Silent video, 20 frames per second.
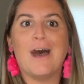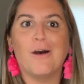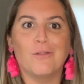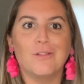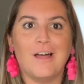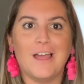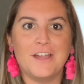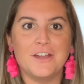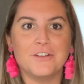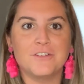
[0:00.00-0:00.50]

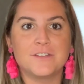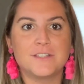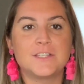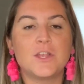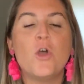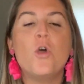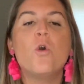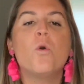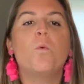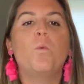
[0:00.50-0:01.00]
outliers
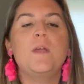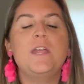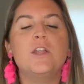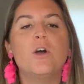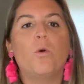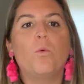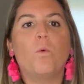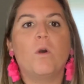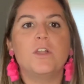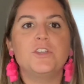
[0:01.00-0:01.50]
we
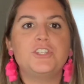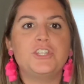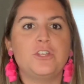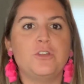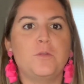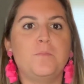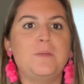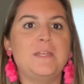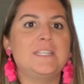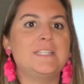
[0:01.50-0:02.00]
don't want you
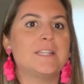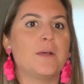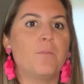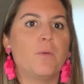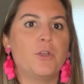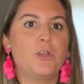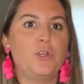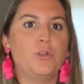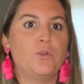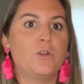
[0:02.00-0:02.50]
to be
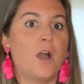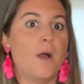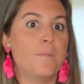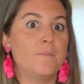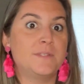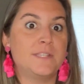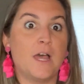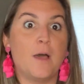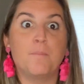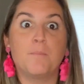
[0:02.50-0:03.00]
someone who
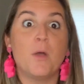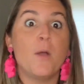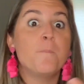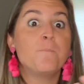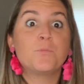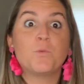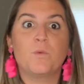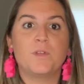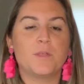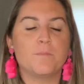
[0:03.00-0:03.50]
comes up
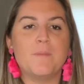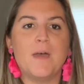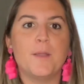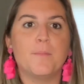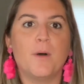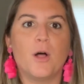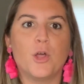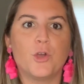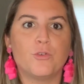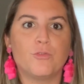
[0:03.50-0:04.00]
with a
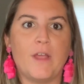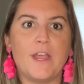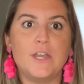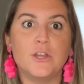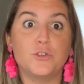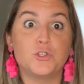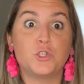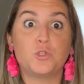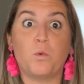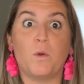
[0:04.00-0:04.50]
metabolic rate
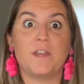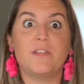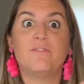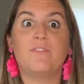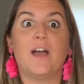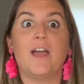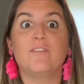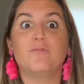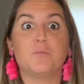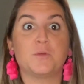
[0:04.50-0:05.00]
who's
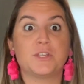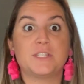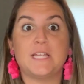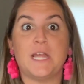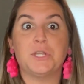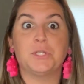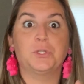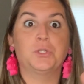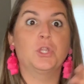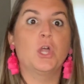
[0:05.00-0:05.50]

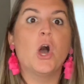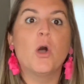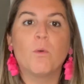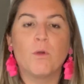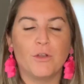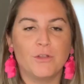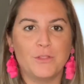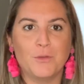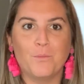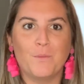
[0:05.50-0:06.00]
25%
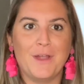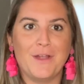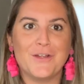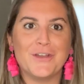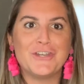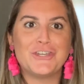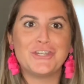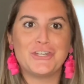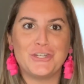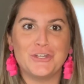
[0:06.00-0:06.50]
lower than where
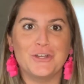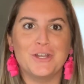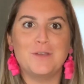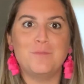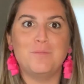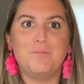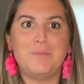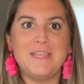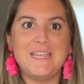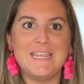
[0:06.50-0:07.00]
it
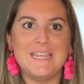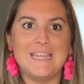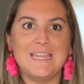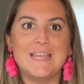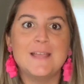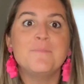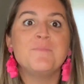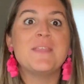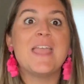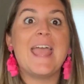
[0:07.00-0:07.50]
should
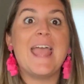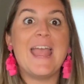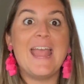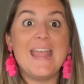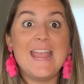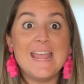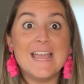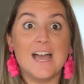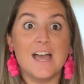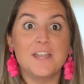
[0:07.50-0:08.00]
be.
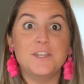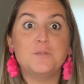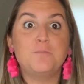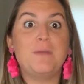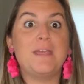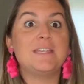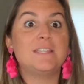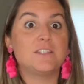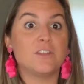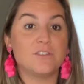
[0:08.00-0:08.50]
And
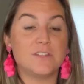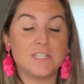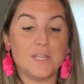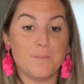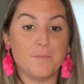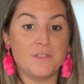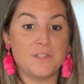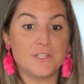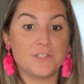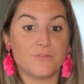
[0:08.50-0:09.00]
based on
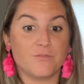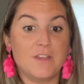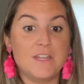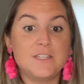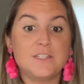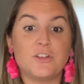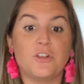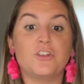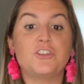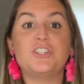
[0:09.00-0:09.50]
some of this
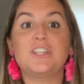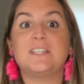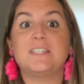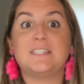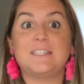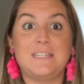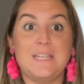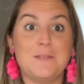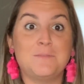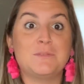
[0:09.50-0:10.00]
research, it
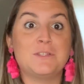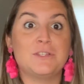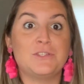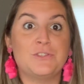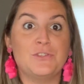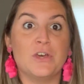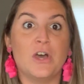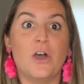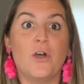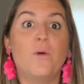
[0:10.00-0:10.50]
seems
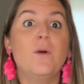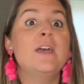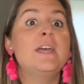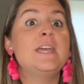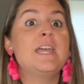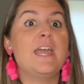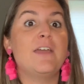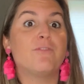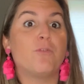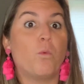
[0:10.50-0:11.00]
as though
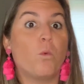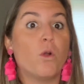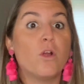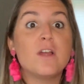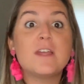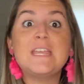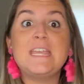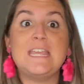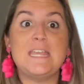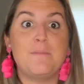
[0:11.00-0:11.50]
if
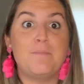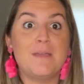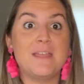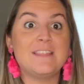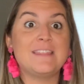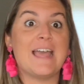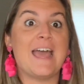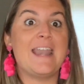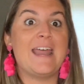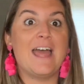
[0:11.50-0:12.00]
we're
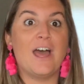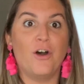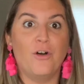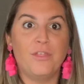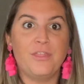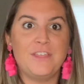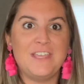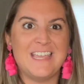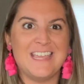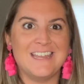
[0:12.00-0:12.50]
keeping that
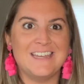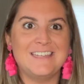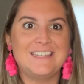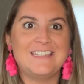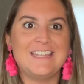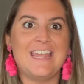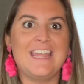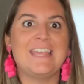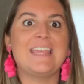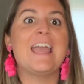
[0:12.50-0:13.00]
healthy
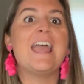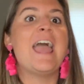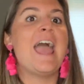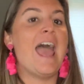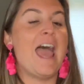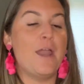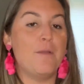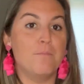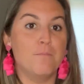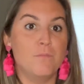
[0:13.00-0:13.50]
intake
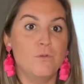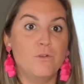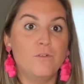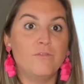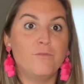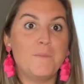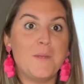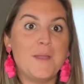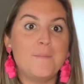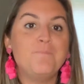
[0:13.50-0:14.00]
and
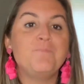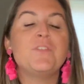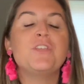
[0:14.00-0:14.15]
movement,